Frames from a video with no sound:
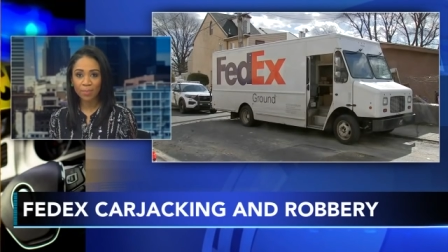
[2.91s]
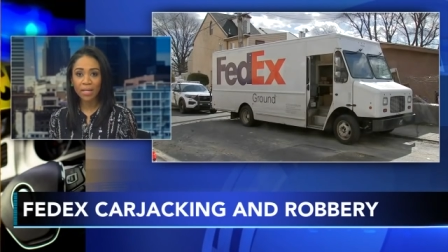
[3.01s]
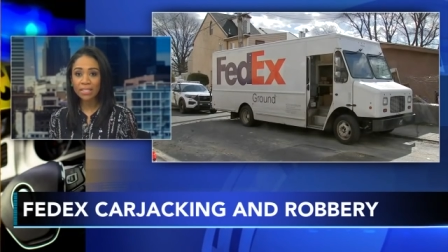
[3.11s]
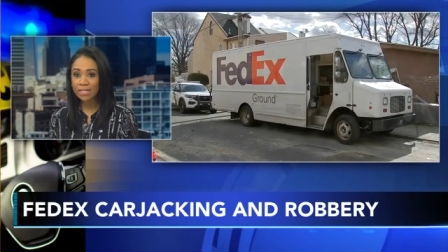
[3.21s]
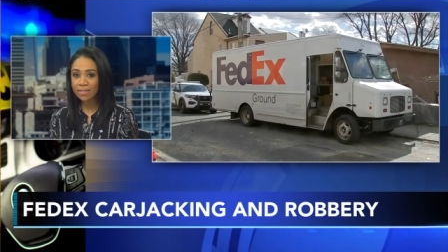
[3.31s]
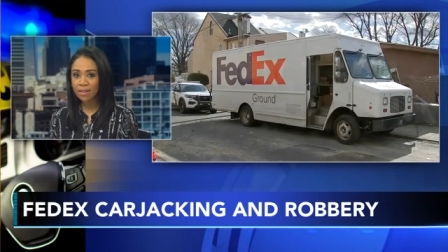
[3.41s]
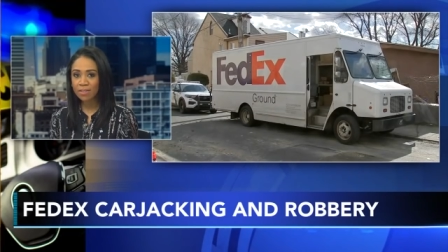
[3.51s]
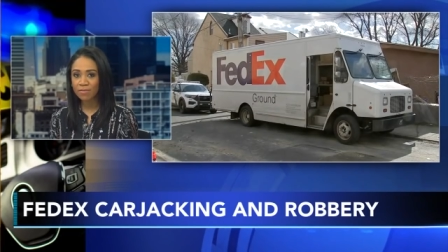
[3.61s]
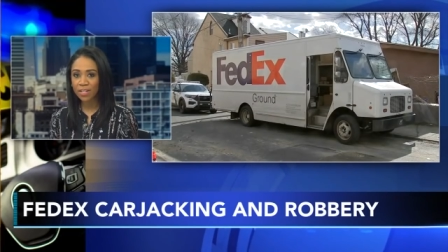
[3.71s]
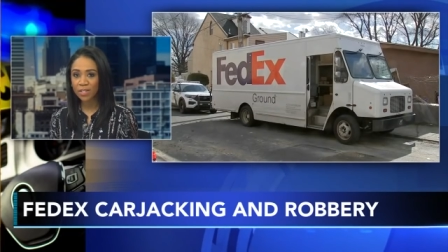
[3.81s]
Police say
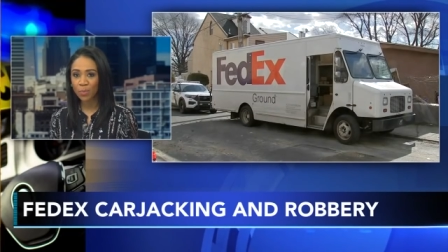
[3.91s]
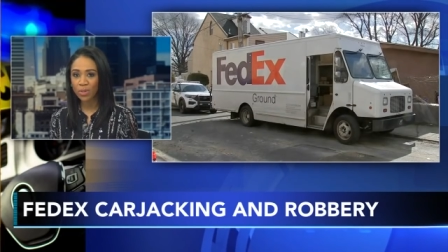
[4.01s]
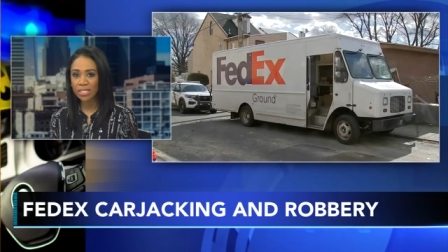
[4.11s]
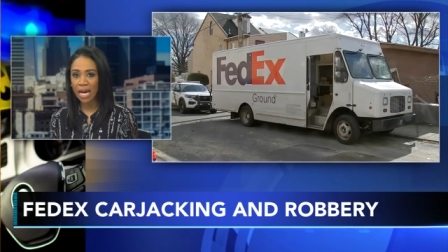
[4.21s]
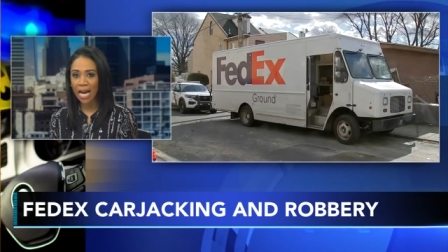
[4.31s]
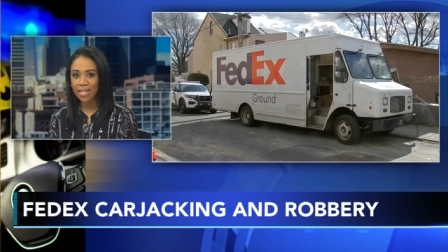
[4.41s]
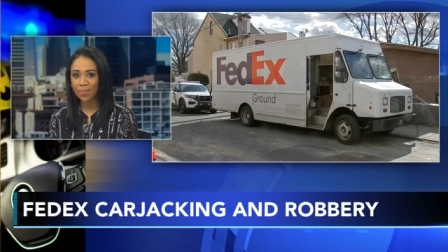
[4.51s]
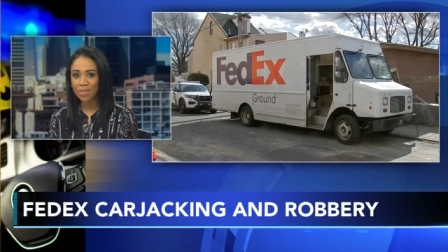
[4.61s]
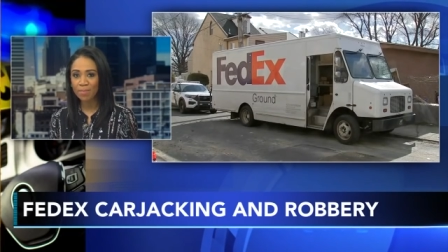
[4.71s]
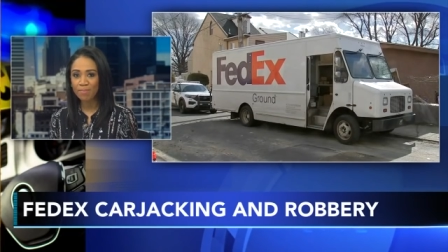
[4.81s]
the victim was tied
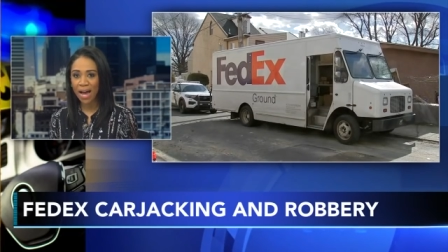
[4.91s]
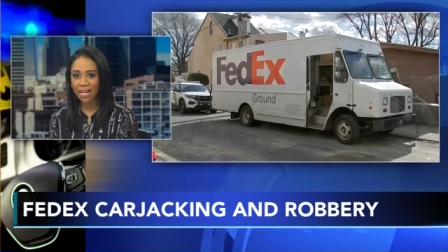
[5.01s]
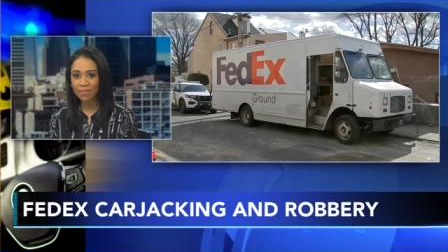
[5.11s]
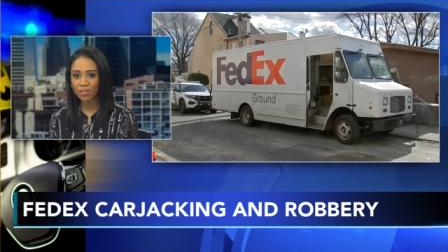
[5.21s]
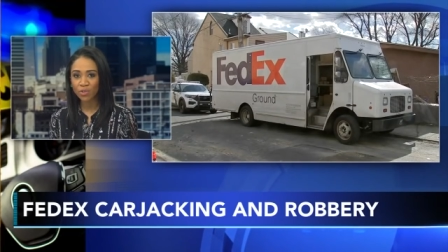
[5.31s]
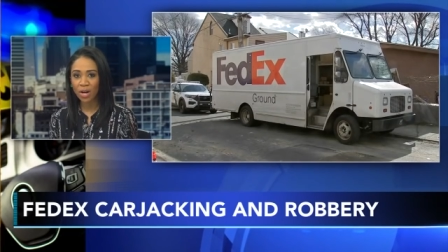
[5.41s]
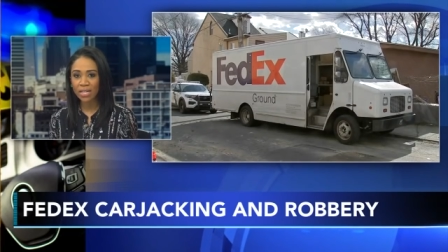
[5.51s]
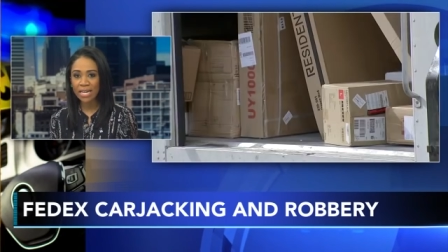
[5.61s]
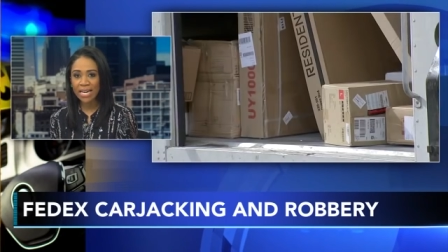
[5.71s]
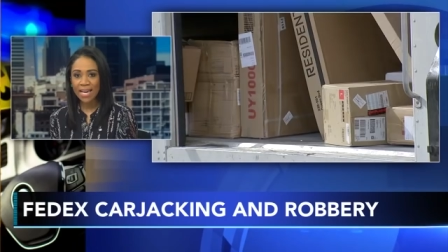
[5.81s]
up in the back of the
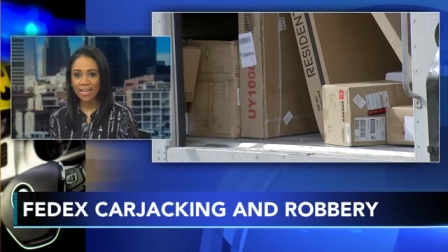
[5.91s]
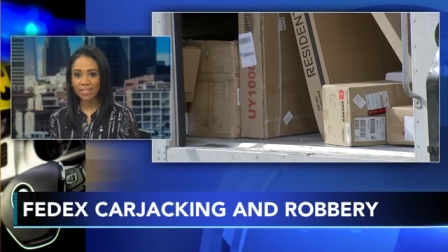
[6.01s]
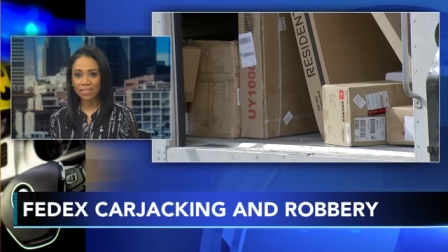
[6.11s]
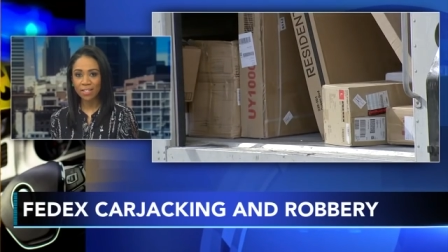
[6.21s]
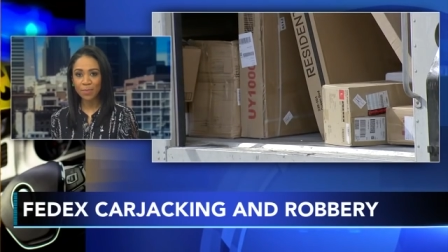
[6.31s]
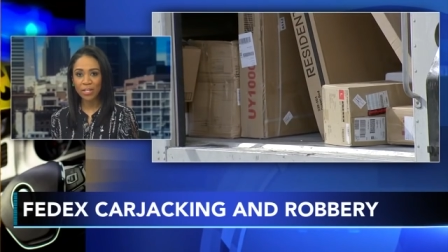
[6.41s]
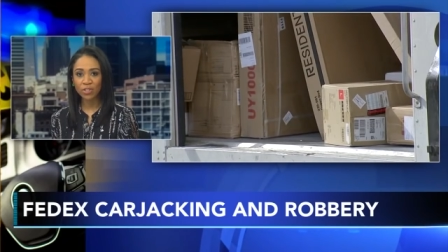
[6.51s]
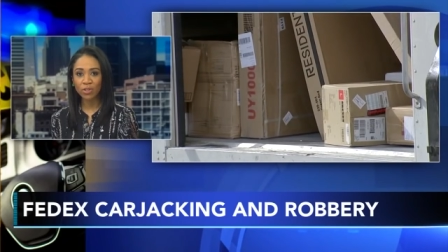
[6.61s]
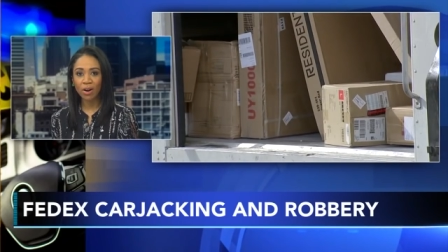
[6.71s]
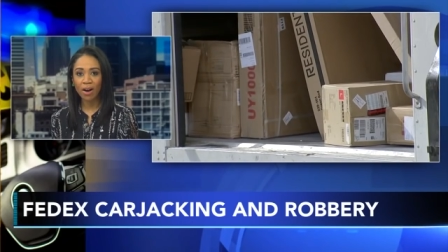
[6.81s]
truck as the suspect
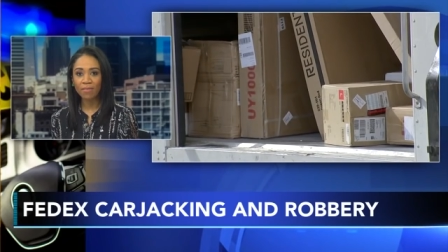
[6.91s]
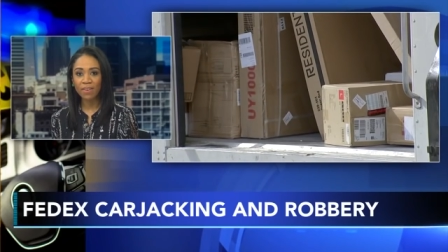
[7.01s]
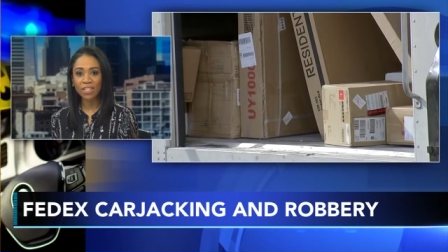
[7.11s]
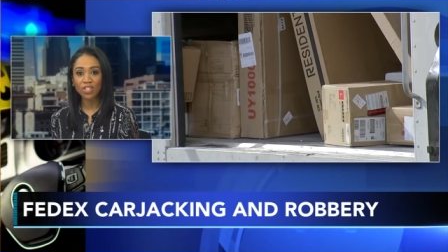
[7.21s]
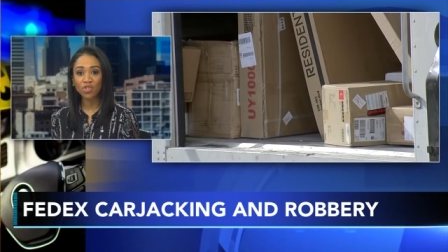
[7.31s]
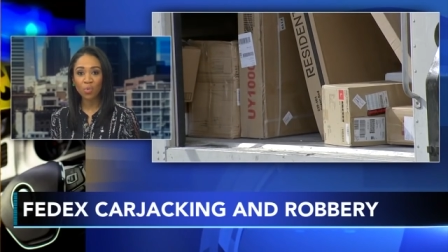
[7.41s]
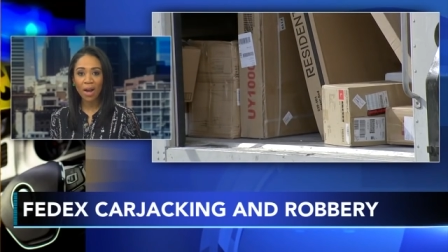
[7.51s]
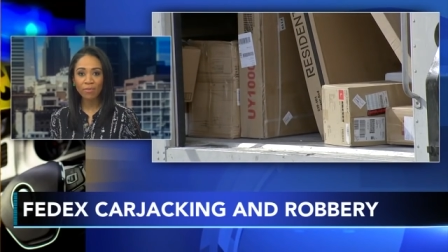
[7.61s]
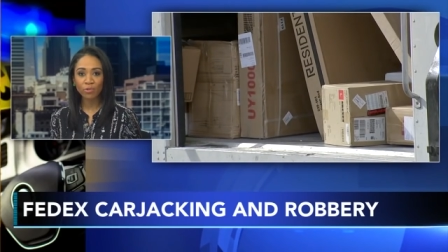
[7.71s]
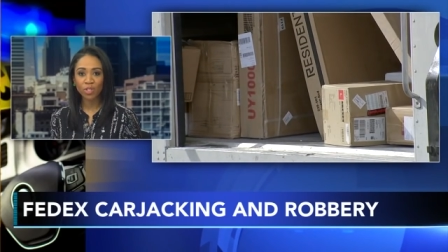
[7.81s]
took off in the
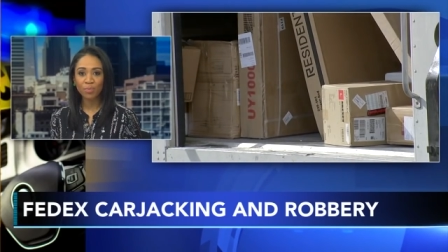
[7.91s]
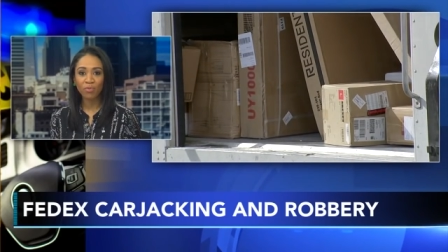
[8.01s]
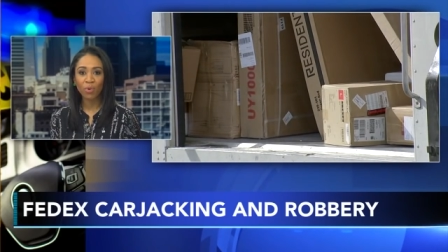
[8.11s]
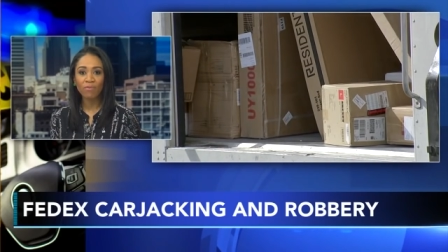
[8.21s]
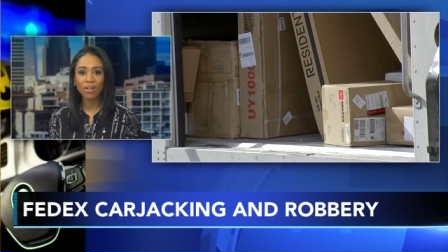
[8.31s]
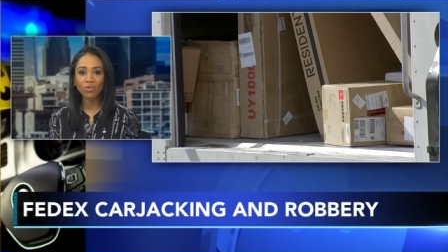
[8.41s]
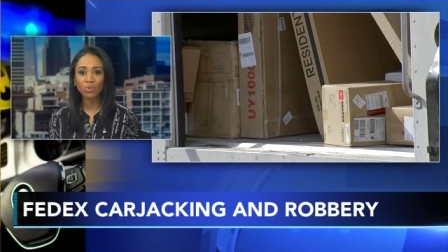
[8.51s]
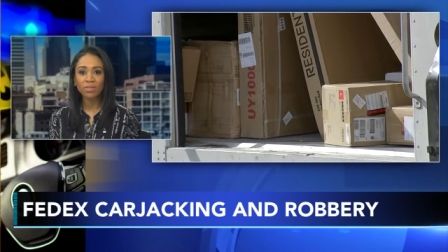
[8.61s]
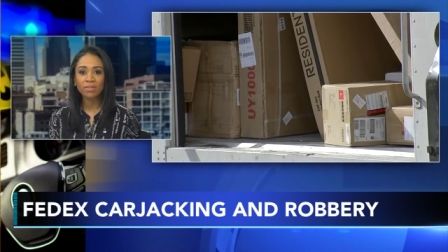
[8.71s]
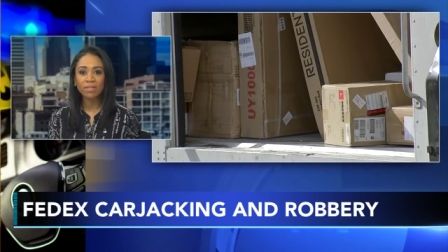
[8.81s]
driver's seat before
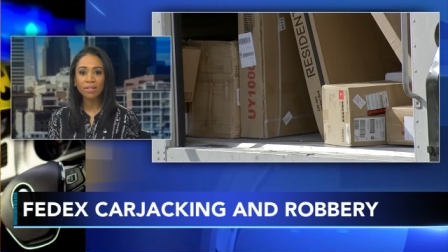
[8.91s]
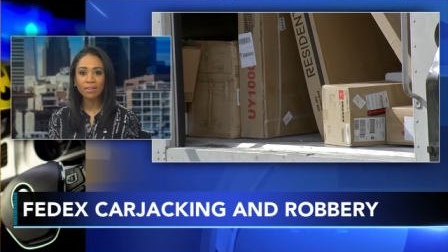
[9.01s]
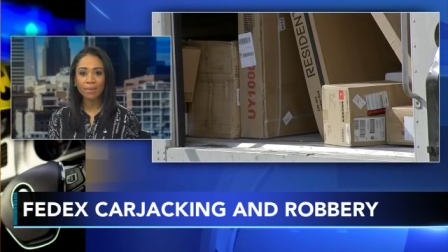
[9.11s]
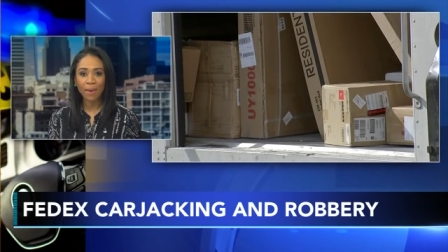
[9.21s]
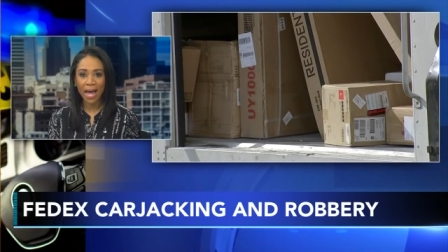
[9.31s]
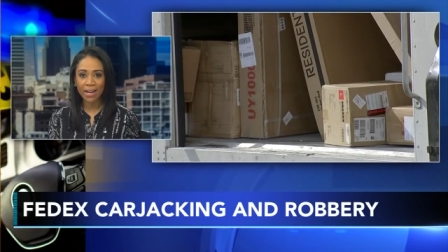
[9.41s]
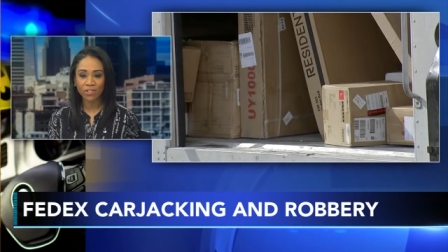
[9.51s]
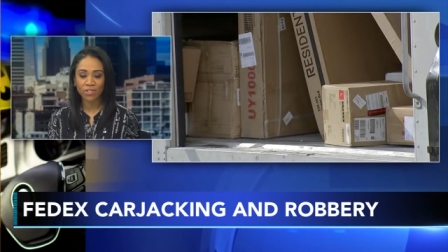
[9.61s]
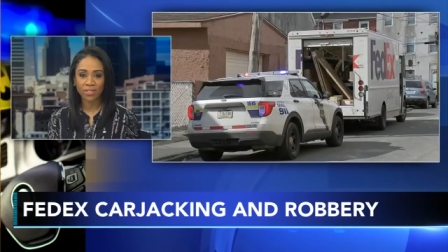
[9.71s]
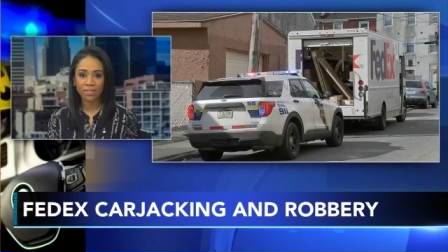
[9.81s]
eventually stealing the
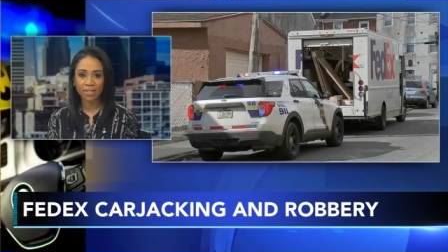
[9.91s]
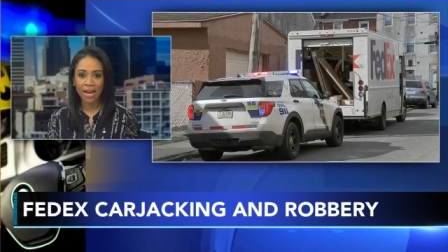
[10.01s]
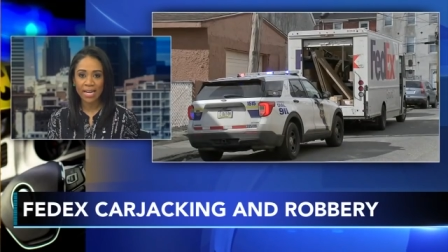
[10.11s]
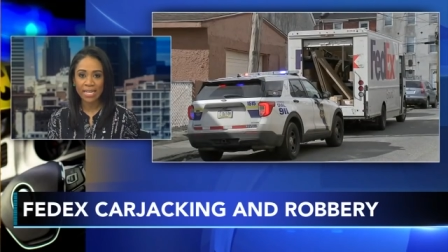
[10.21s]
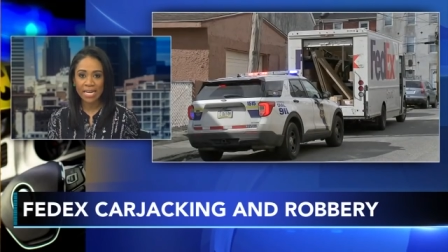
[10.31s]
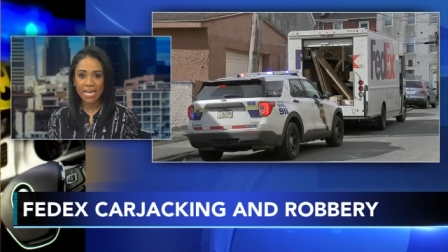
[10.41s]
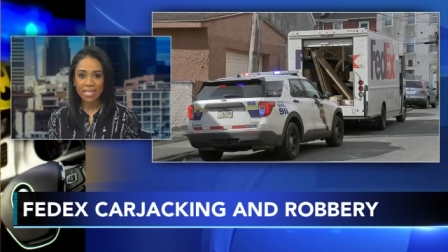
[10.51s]
packages inside.